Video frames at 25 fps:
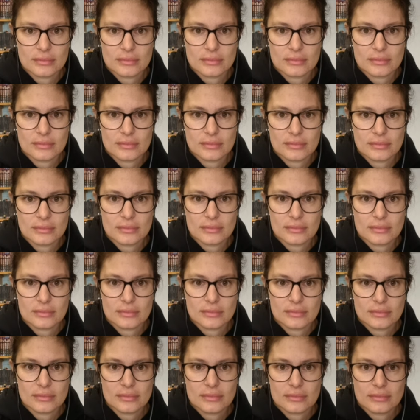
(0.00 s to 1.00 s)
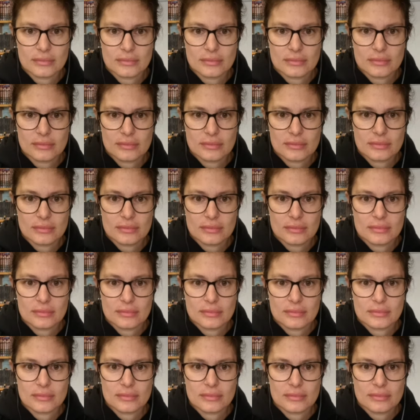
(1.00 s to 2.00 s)

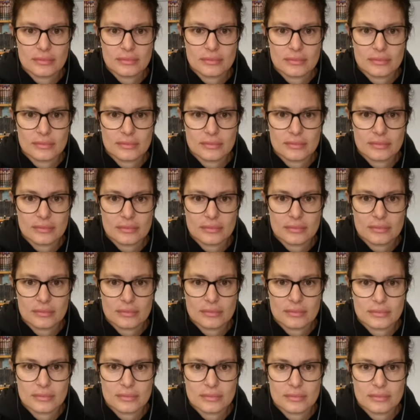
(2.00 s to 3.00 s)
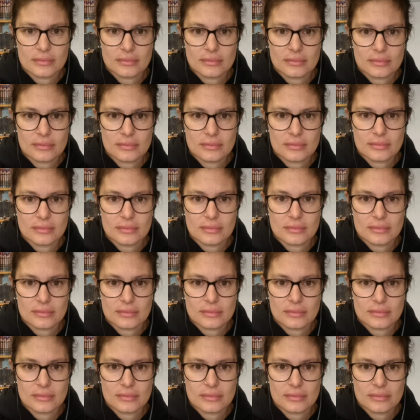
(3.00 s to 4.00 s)

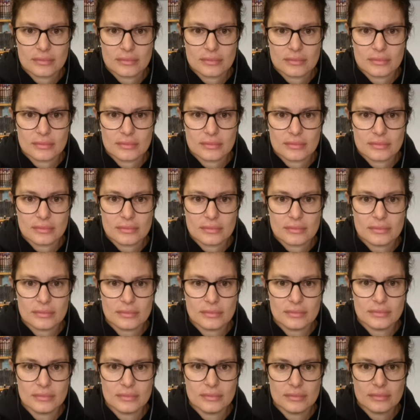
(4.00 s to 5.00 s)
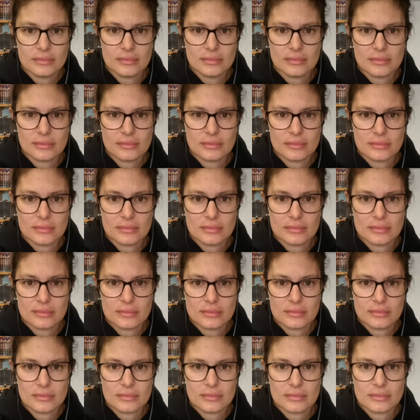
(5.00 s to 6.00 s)

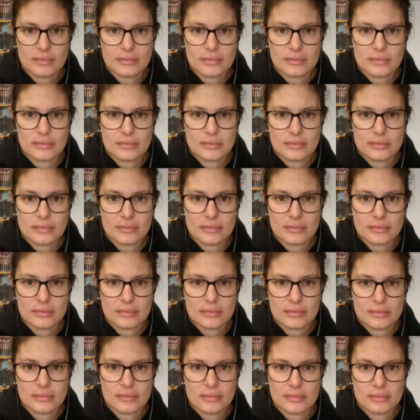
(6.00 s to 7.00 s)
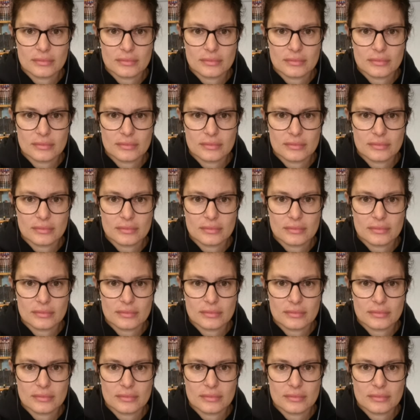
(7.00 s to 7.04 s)
[no speech]